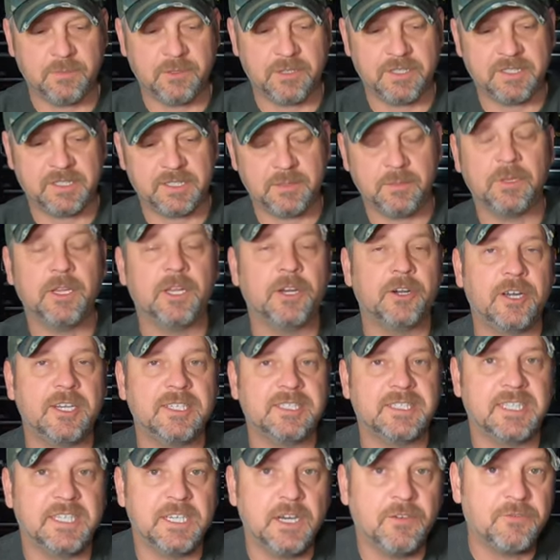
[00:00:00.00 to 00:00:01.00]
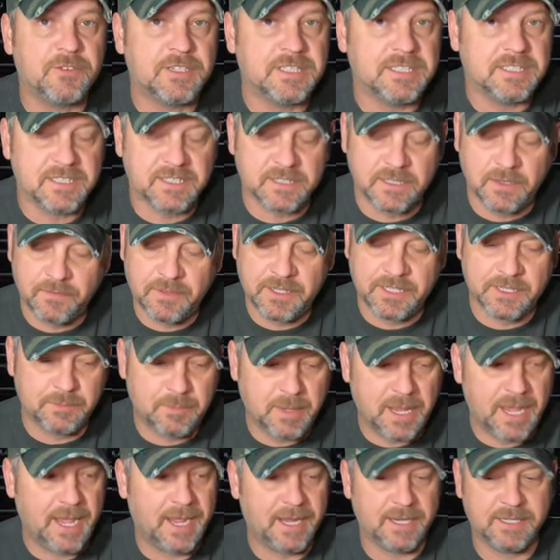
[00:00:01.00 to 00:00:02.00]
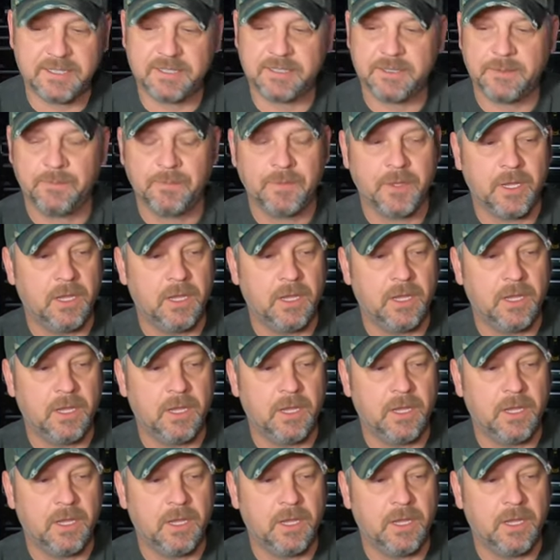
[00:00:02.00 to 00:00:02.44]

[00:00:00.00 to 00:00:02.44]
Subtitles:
of the similarities and differences of these bags.